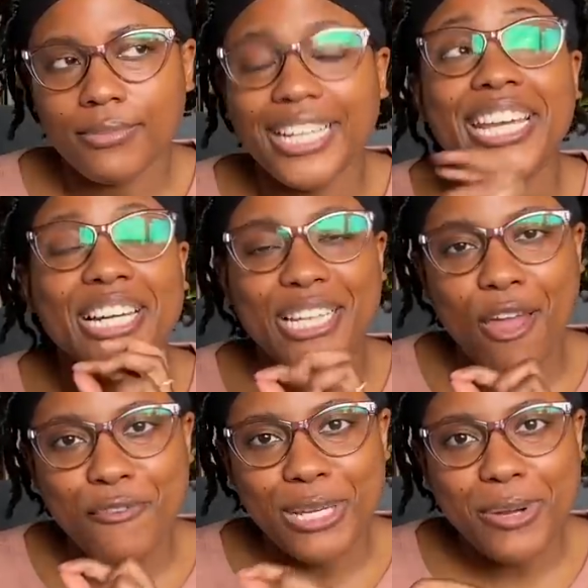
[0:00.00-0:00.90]
Get a
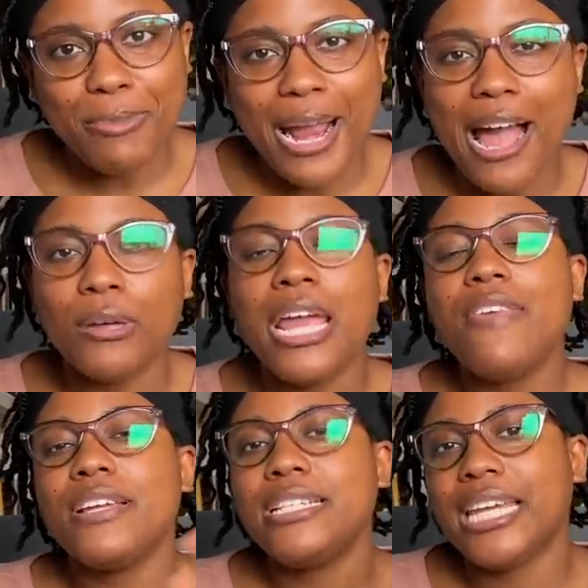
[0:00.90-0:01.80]
Life, Chloe Brown.
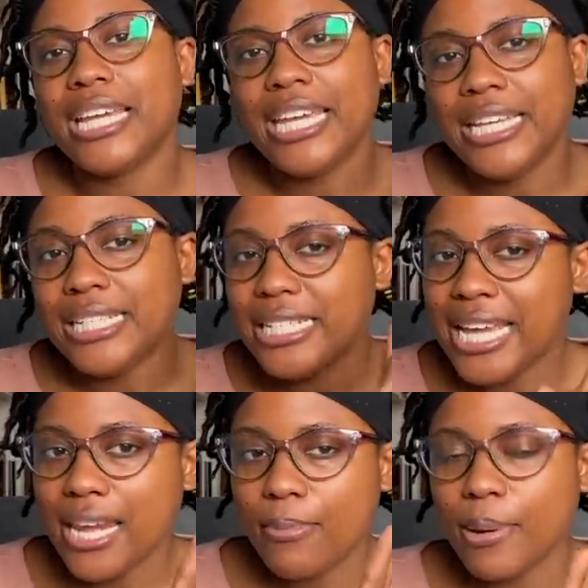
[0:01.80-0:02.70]
Then Take a Hint,
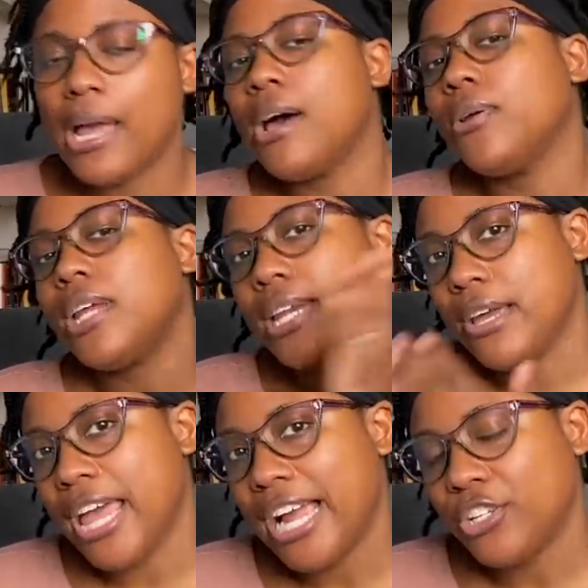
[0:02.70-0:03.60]
Danny Brown. Now
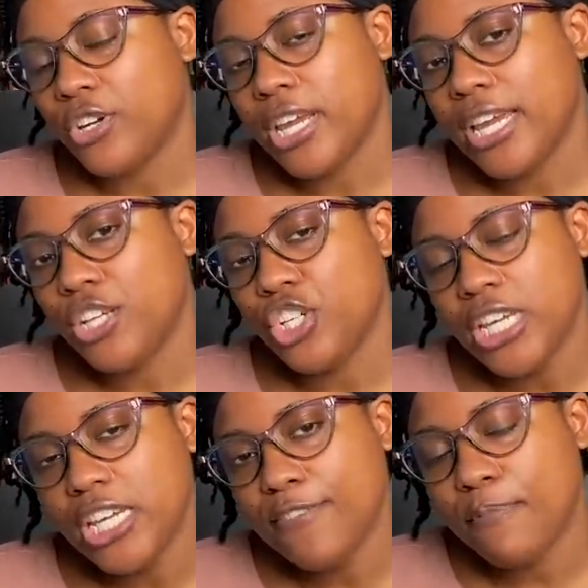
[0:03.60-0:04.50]
Act Your Age,
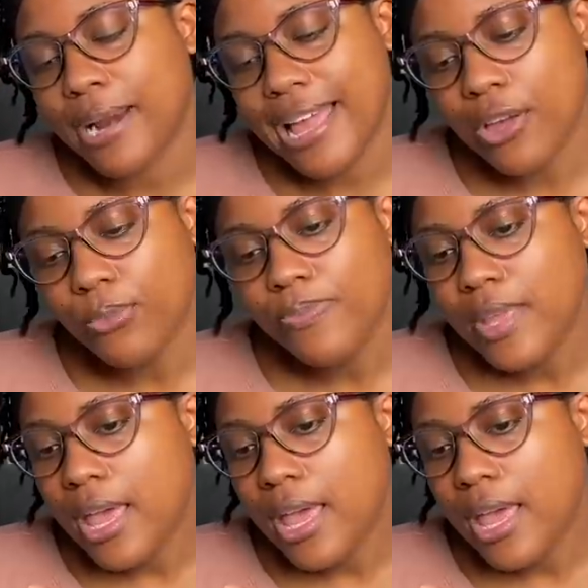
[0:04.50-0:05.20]
Eve Brown.